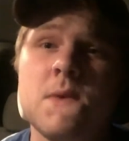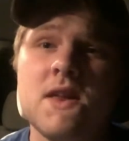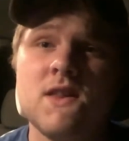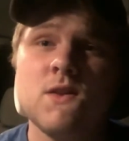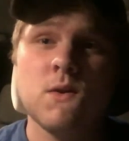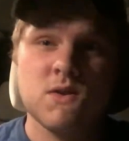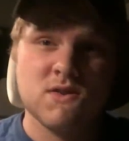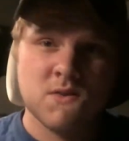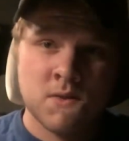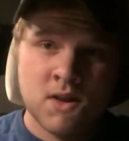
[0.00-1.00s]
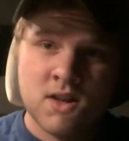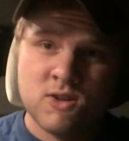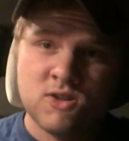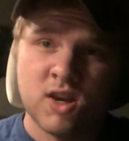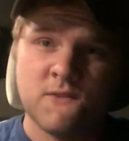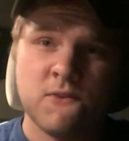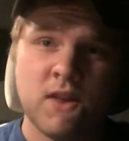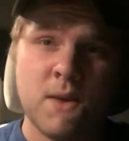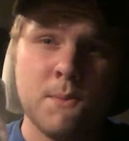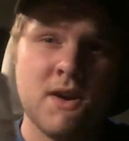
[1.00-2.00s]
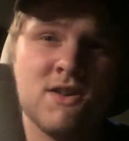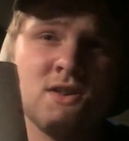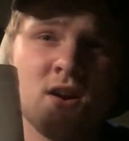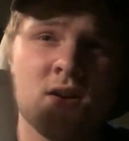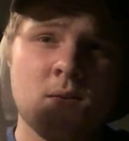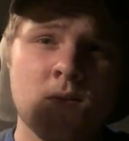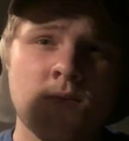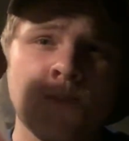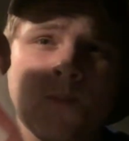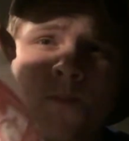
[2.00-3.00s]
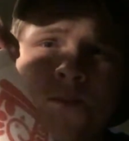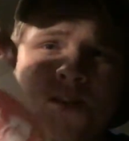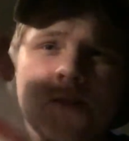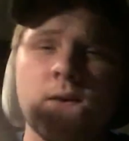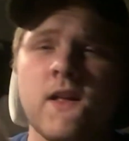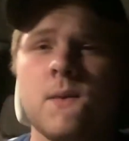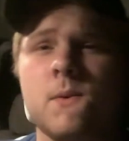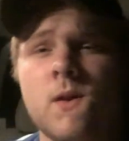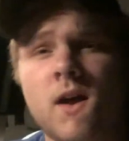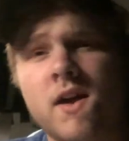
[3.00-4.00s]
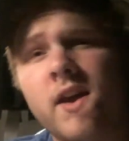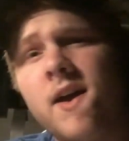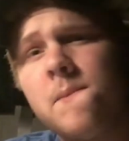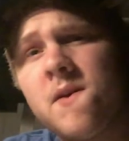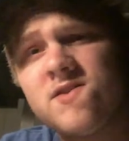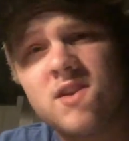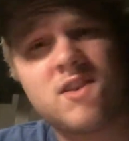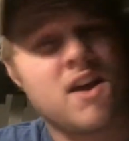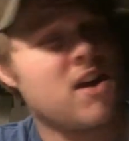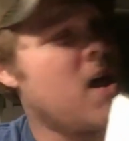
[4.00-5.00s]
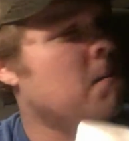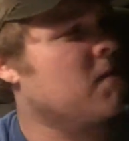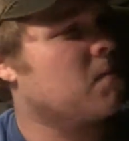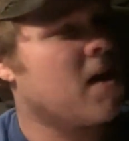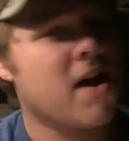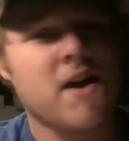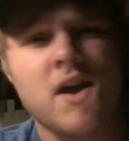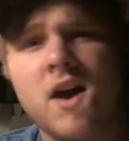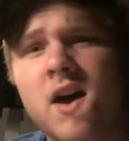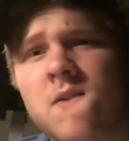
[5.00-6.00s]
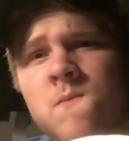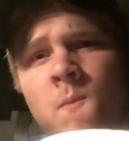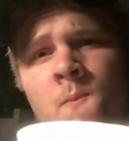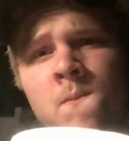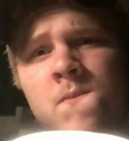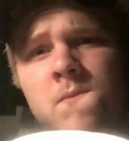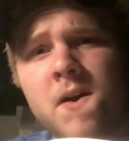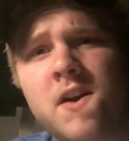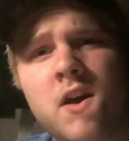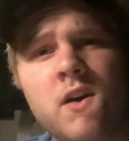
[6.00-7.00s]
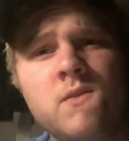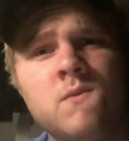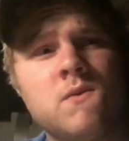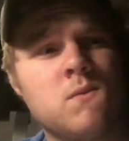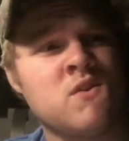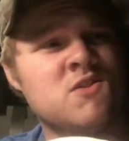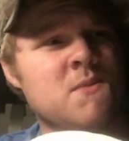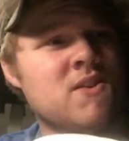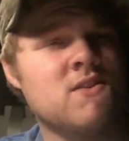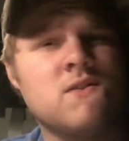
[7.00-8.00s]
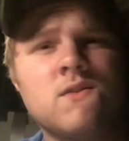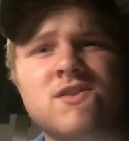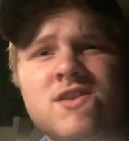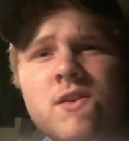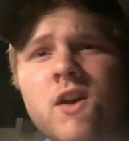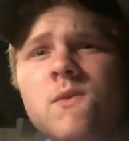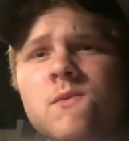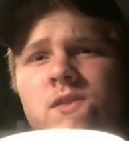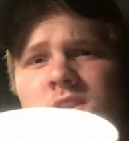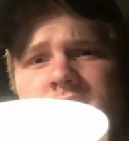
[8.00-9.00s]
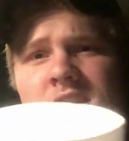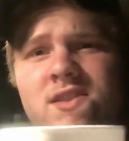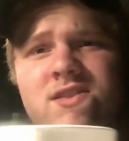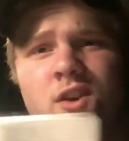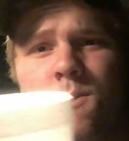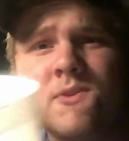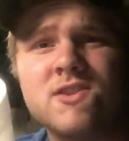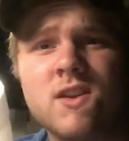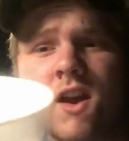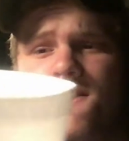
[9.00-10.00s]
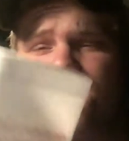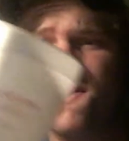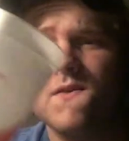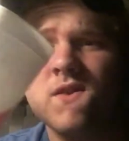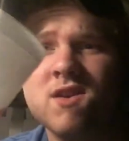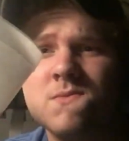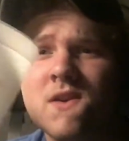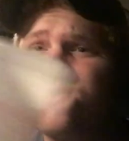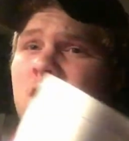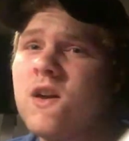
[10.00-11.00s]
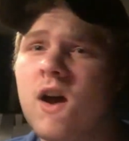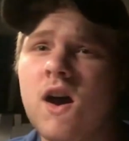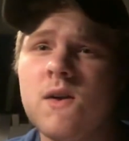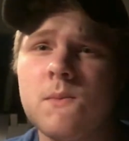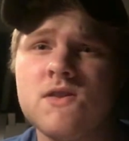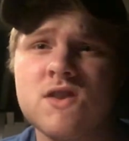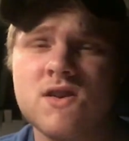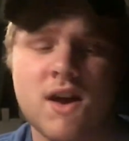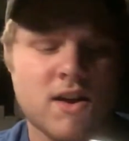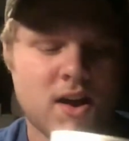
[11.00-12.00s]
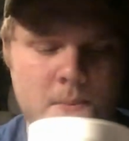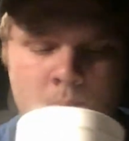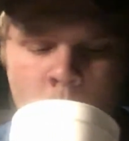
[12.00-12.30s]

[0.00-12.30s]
in the old Chick-fil-A mud jug. It's available on mudjug.com with my my code Woodsman0. You can get 0% off of this mud jug on mudjug.com.